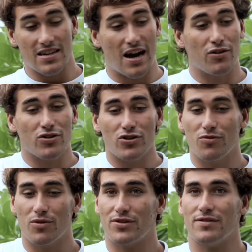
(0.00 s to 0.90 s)
I was
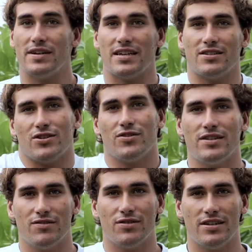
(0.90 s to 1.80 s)
so motivated and so
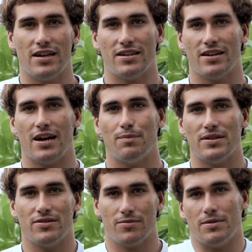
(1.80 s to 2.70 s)
into it and
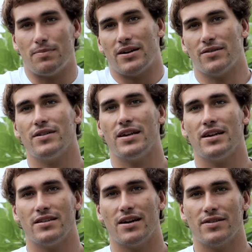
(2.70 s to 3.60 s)
happy to be part of
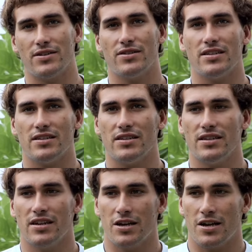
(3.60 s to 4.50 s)
the WCT,
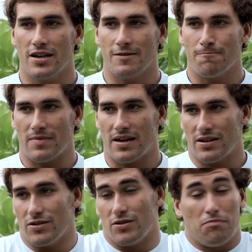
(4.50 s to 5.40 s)

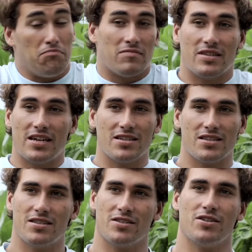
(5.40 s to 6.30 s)
and you know, that's,
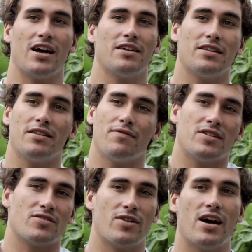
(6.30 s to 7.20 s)
you know, I did the
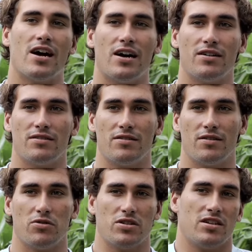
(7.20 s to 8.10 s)
first round.
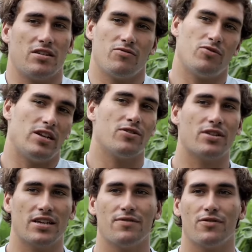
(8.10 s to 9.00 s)
It wasn't a really
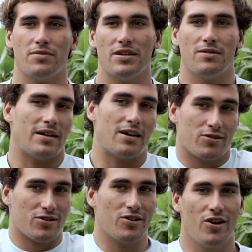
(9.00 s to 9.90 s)
good hit for me, but I
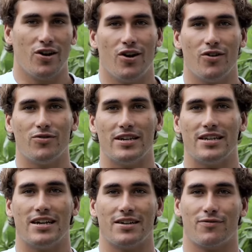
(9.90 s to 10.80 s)
was
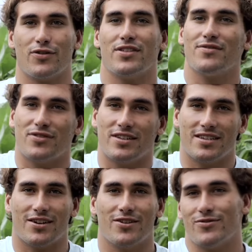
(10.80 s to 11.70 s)
already like frothy for the
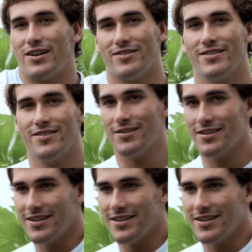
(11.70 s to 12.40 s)
second round, you know.